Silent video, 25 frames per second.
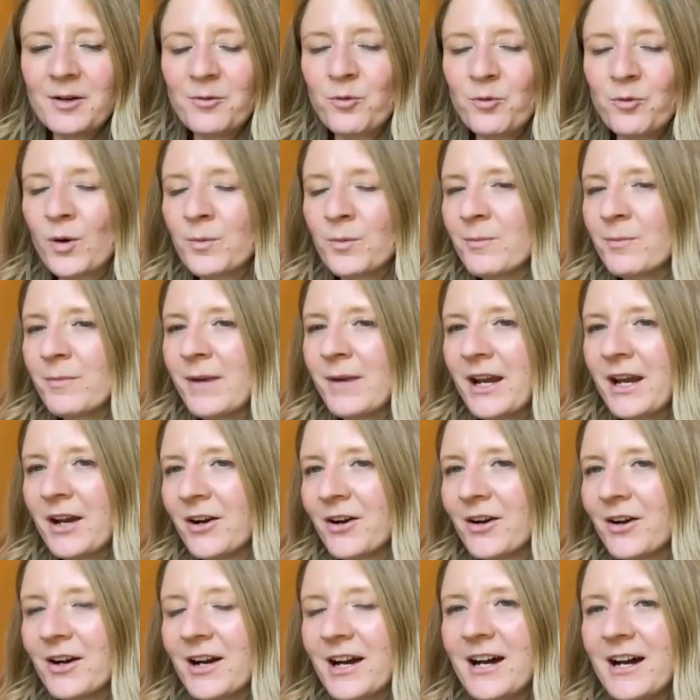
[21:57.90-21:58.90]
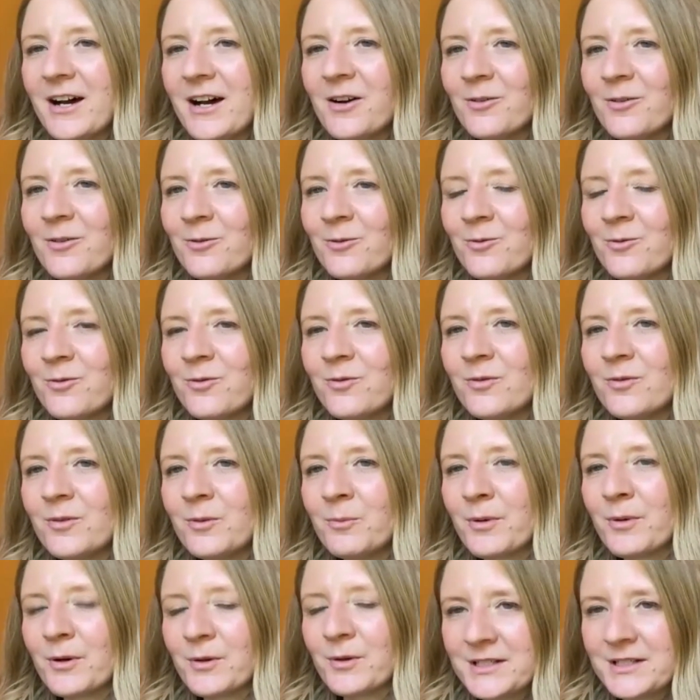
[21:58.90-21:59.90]
former mayor of
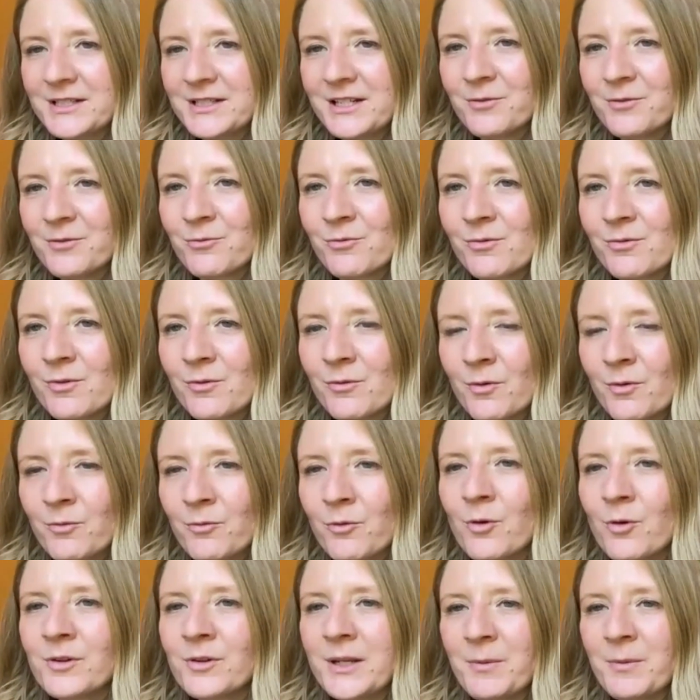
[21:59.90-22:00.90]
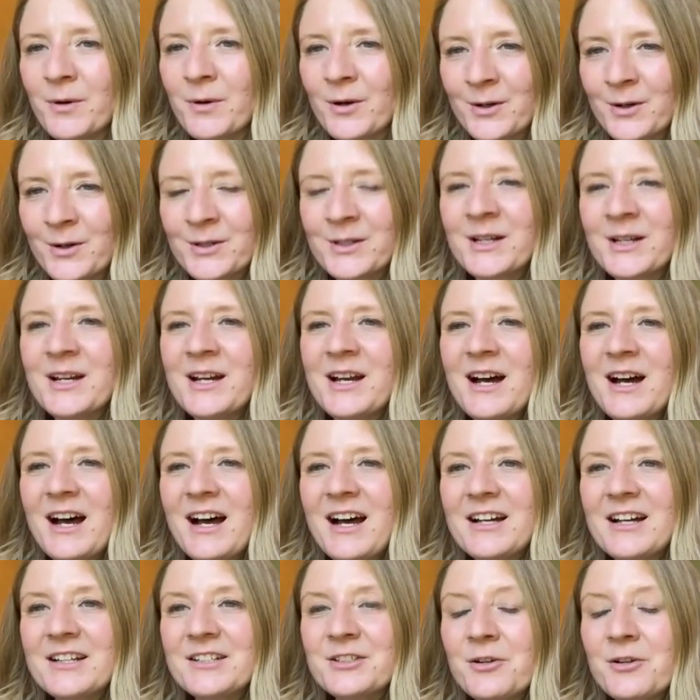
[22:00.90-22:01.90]
Burlington, Rolly Bird,
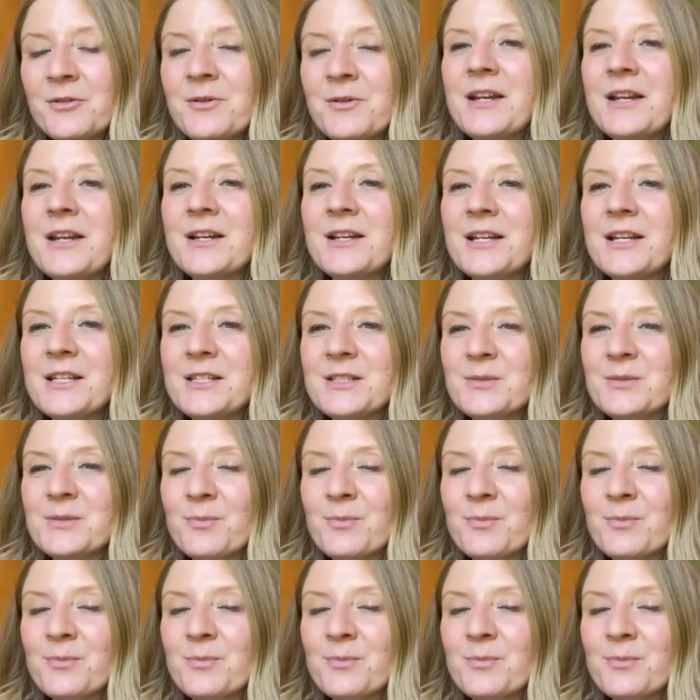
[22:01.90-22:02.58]
donated his